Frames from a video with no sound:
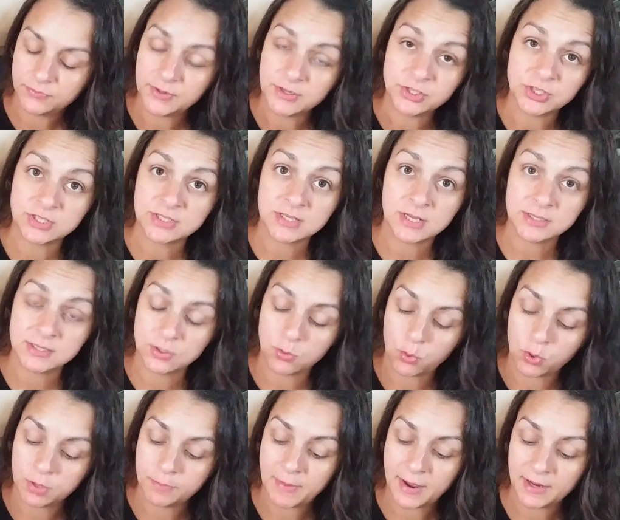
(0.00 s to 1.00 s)
He just does it
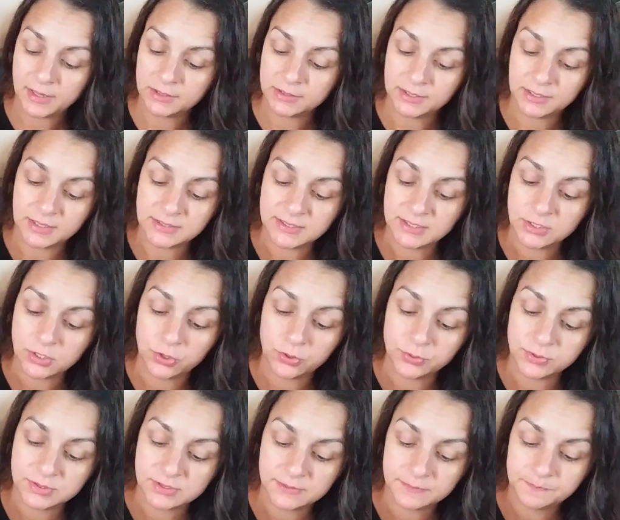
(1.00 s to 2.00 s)
automatically because he
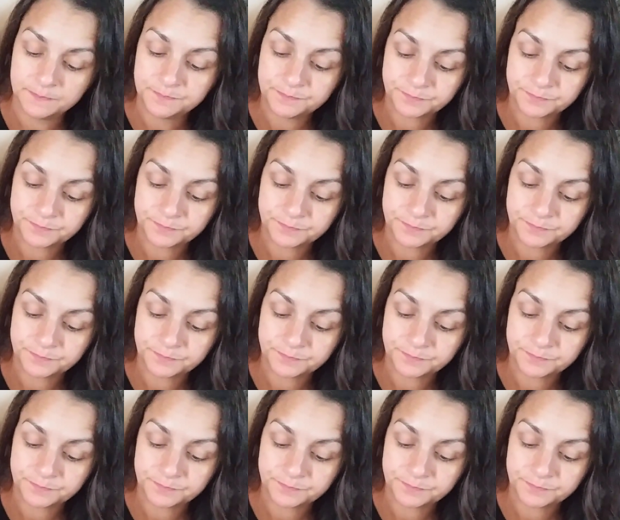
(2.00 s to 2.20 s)
knows